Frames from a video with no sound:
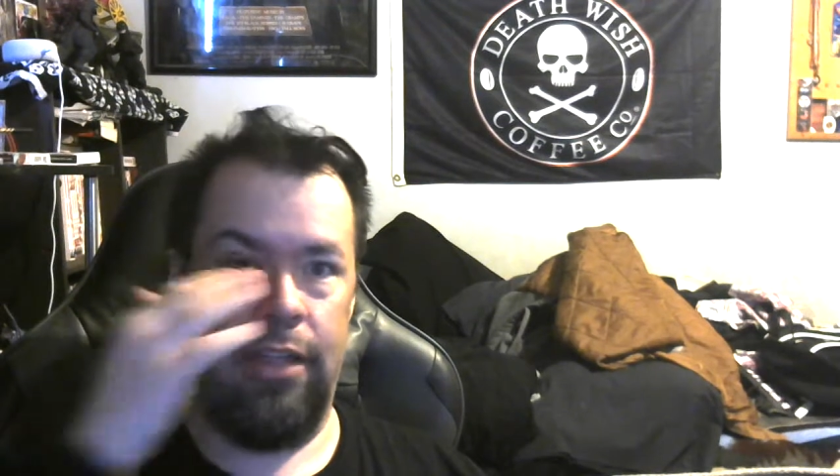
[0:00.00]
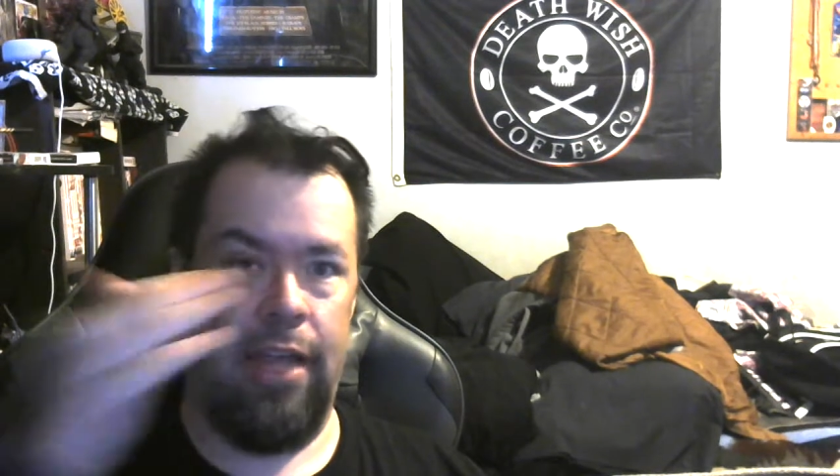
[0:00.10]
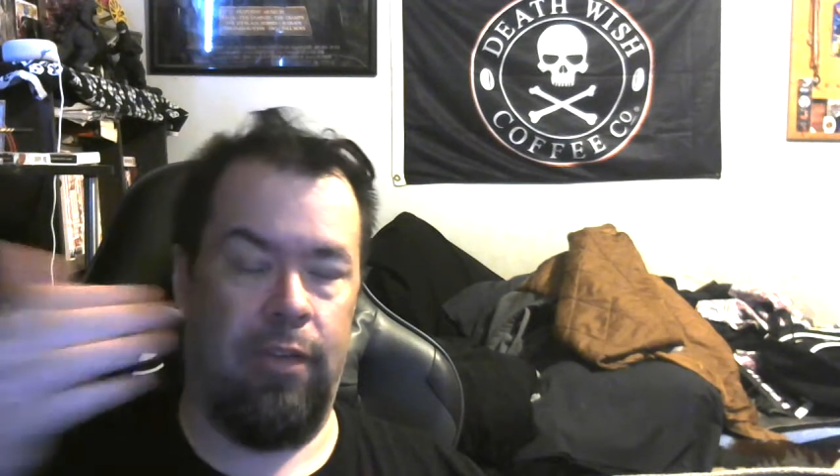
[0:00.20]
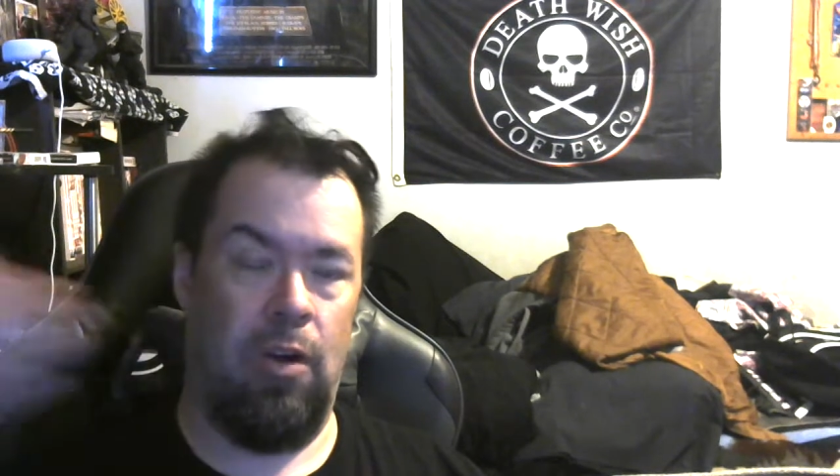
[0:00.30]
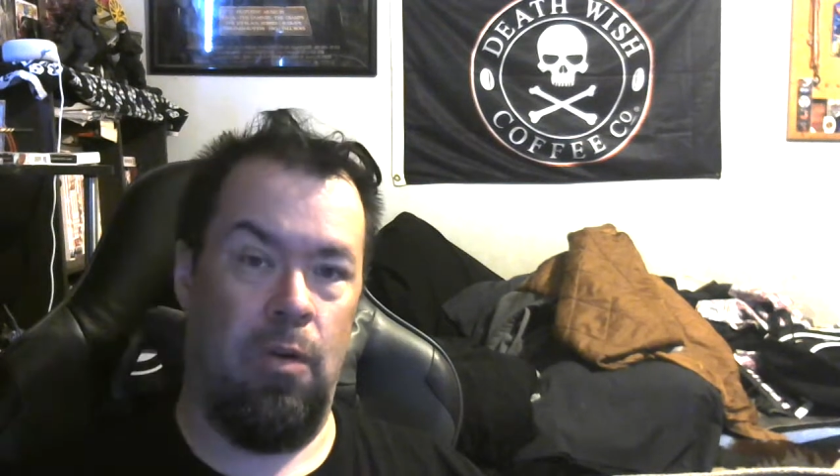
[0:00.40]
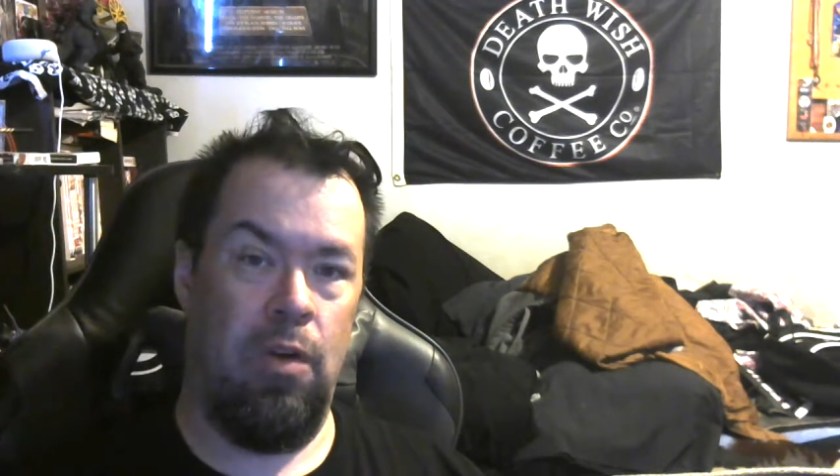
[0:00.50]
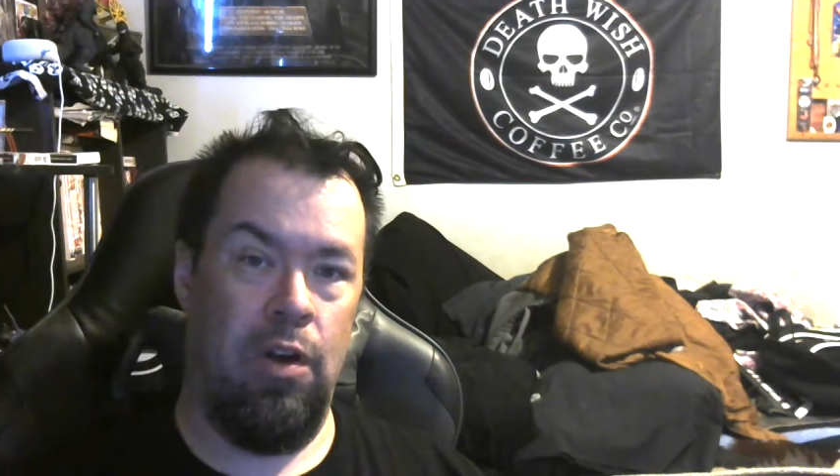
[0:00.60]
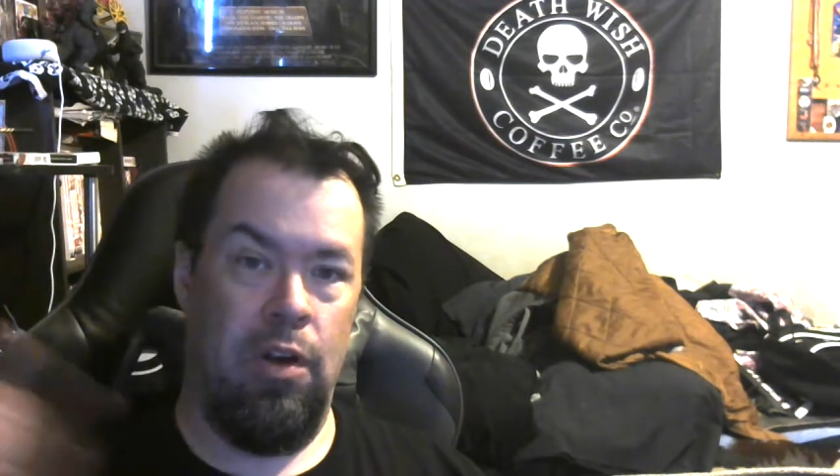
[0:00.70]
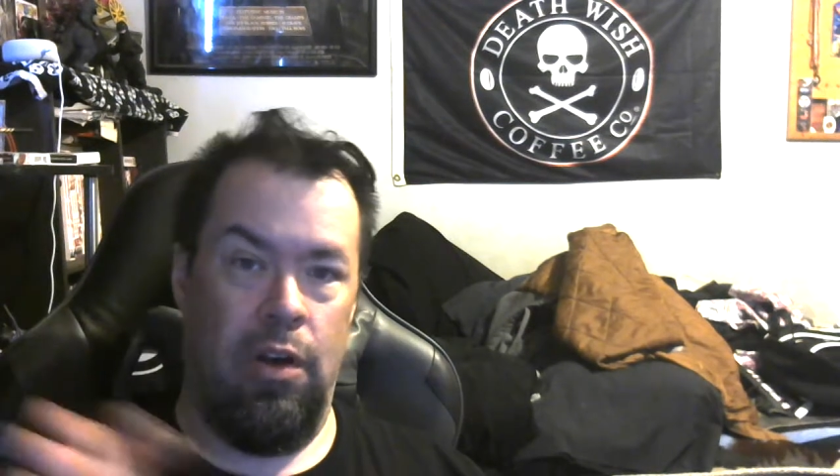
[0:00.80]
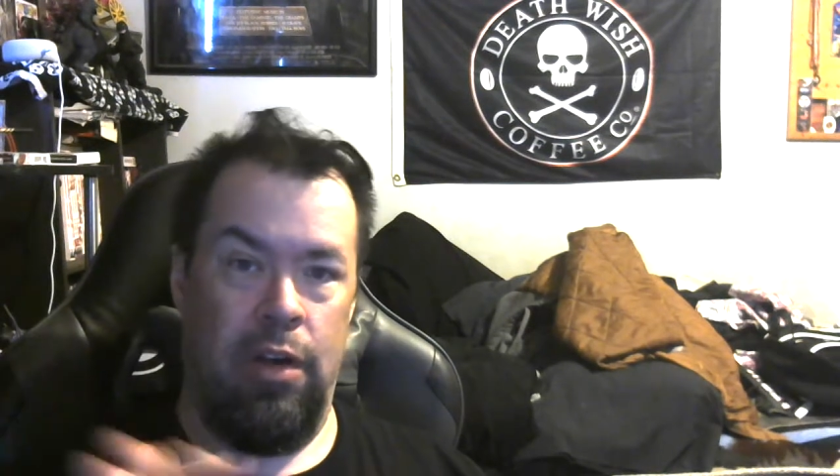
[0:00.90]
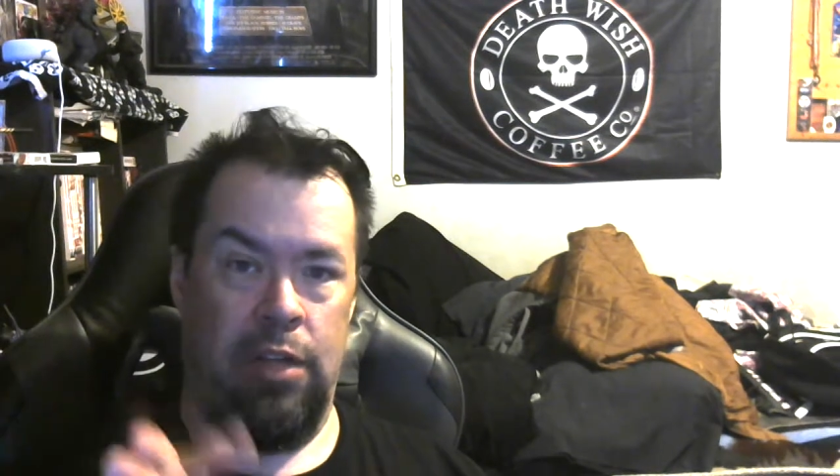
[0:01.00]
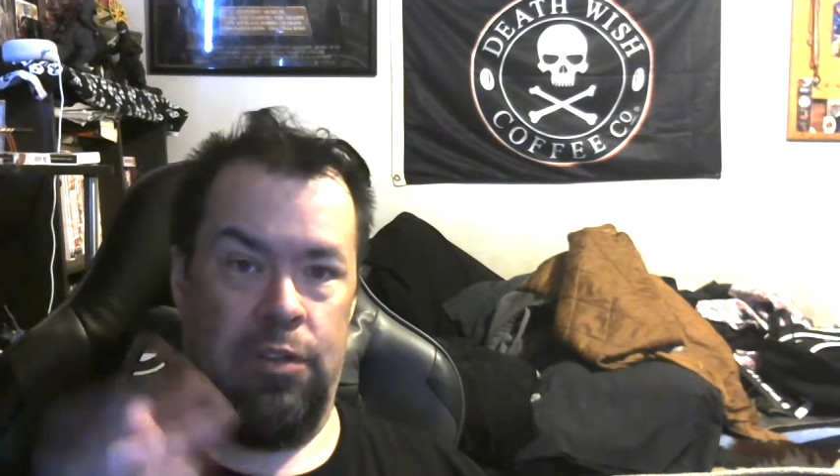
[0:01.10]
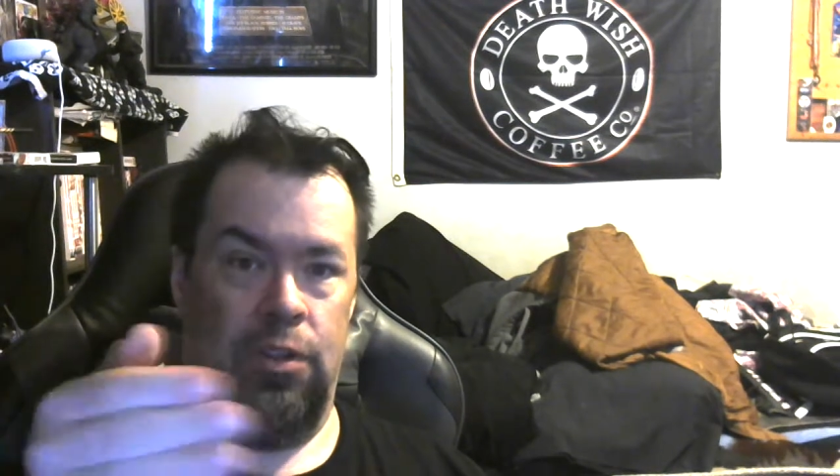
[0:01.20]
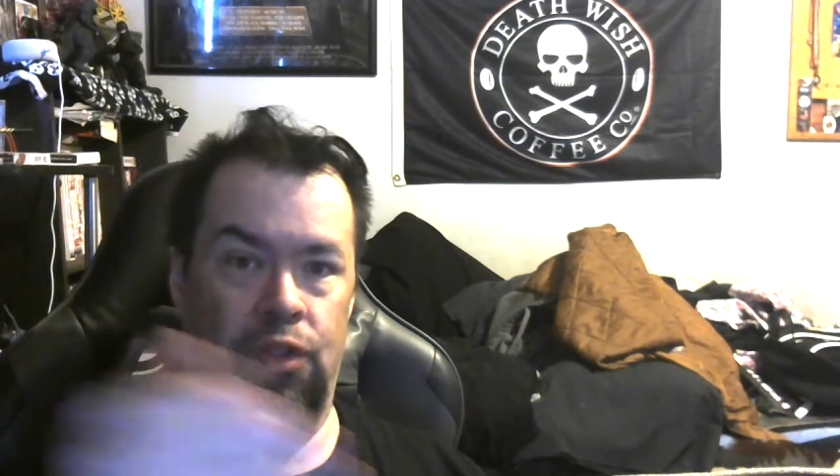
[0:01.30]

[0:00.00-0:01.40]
You have to go in a certain